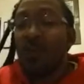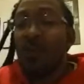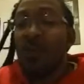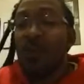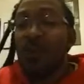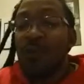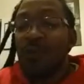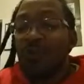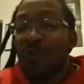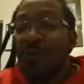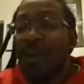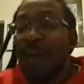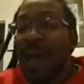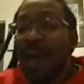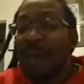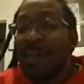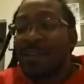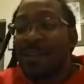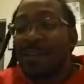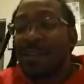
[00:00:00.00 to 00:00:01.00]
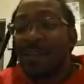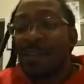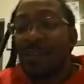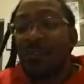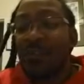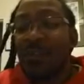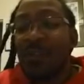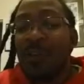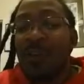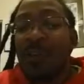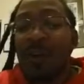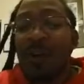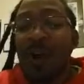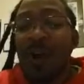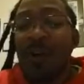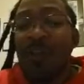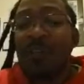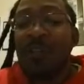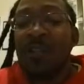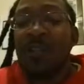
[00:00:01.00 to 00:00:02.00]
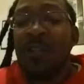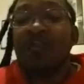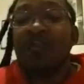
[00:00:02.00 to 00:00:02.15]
When you realize that someone is causing